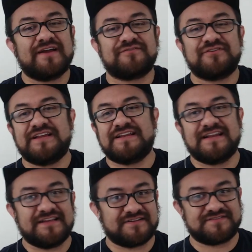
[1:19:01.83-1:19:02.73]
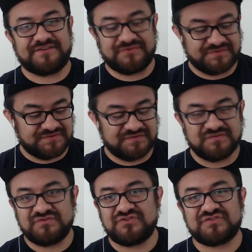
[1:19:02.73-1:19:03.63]
ever need any excuse,
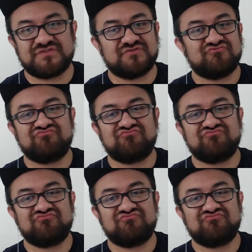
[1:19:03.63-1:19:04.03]
just